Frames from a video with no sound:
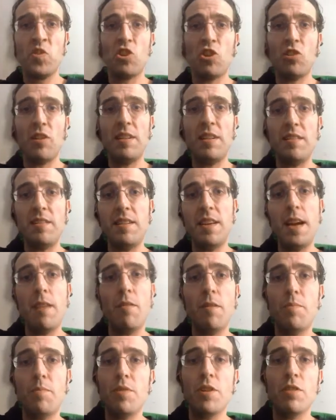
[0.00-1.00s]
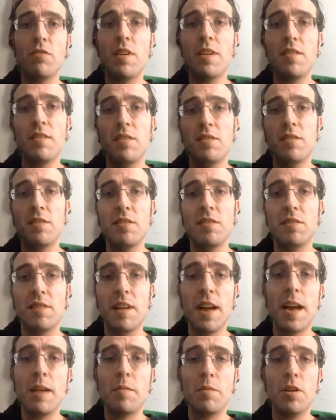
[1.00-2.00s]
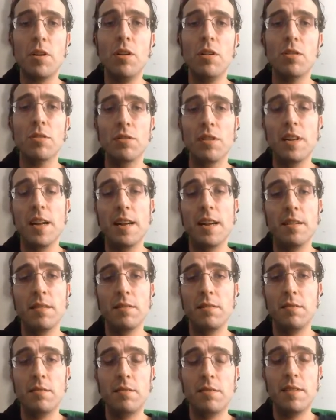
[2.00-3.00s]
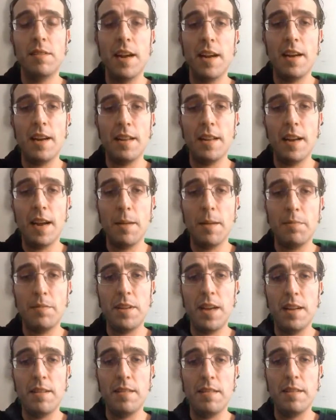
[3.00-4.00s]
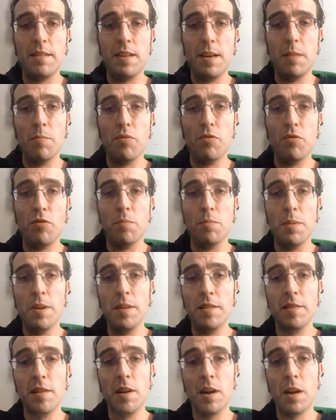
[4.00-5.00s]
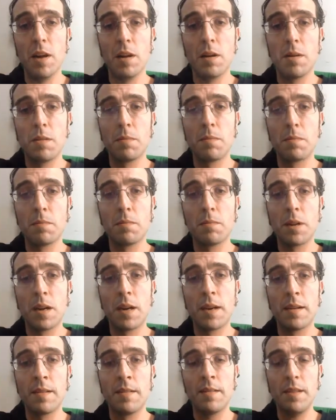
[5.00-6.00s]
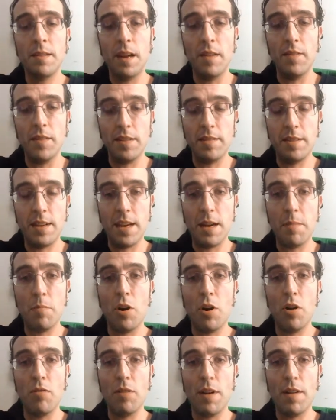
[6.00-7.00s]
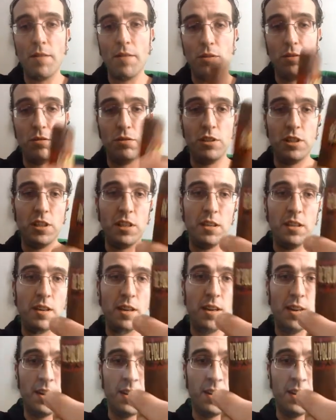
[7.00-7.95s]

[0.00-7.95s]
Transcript: So let's see how it progresses as time goes, and I'll tell you the updates and the improvements of the Te-Amo Revolution